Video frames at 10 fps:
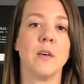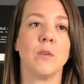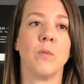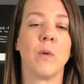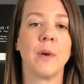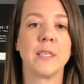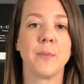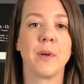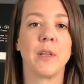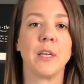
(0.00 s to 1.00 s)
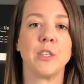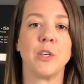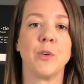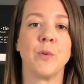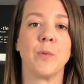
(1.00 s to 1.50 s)
What we typically
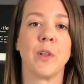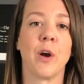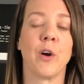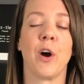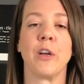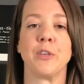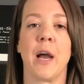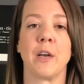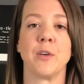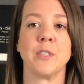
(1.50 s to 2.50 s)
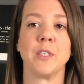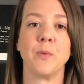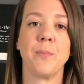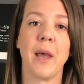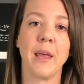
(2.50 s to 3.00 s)
do with our contractors is
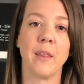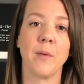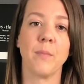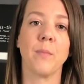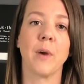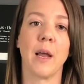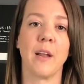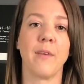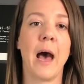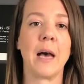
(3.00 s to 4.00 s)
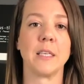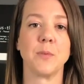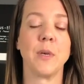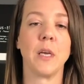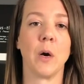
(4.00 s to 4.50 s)
we pay them kind of as
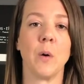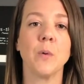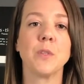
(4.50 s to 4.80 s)
we go.